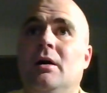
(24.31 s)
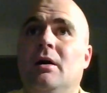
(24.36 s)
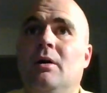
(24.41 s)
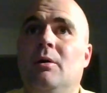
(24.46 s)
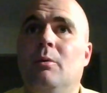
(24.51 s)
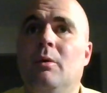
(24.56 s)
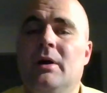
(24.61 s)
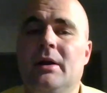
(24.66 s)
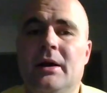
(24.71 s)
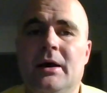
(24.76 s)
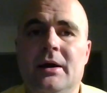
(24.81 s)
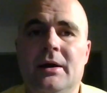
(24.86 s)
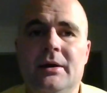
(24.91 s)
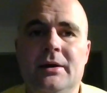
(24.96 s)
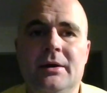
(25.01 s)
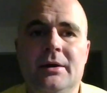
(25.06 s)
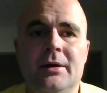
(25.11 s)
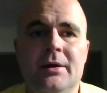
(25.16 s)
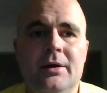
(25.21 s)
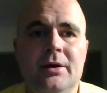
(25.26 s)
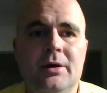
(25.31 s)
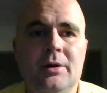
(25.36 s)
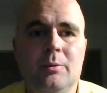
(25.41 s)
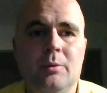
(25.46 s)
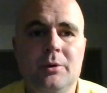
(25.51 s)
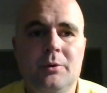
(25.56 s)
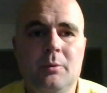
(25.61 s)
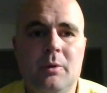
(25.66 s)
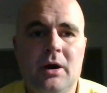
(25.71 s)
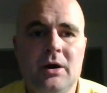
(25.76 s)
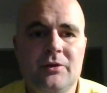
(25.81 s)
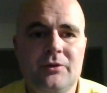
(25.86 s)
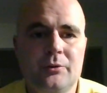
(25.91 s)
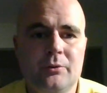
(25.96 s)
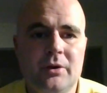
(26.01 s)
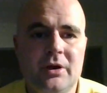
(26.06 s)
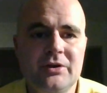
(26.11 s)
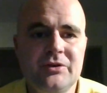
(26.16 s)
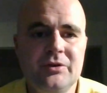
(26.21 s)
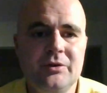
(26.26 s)
when I would watch
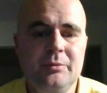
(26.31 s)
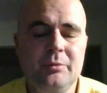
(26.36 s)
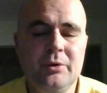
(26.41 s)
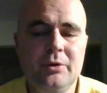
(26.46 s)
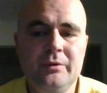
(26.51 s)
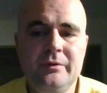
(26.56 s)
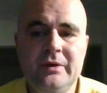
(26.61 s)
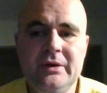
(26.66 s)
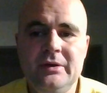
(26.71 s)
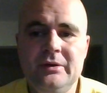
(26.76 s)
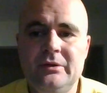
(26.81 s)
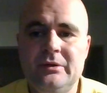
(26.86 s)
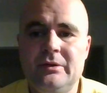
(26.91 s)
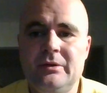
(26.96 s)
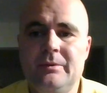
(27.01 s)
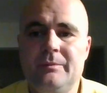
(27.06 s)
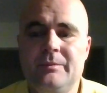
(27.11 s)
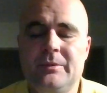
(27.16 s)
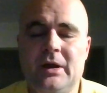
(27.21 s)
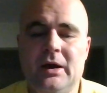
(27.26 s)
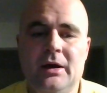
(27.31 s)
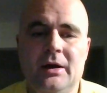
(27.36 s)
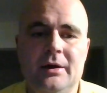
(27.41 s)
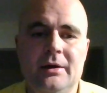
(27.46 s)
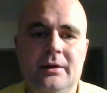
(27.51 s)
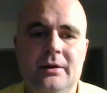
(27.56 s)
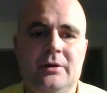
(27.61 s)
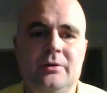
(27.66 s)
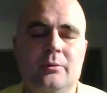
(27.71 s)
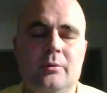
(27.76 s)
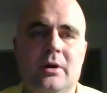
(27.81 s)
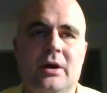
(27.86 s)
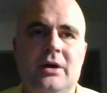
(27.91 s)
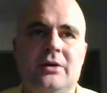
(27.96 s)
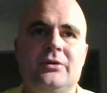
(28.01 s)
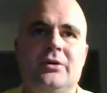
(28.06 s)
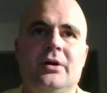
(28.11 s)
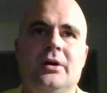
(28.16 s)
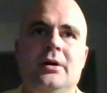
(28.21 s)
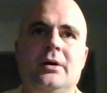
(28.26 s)
Russian movies, in
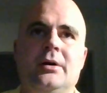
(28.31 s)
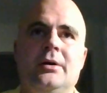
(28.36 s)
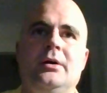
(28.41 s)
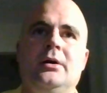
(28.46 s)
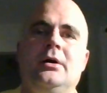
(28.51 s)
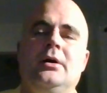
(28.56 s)
Russia,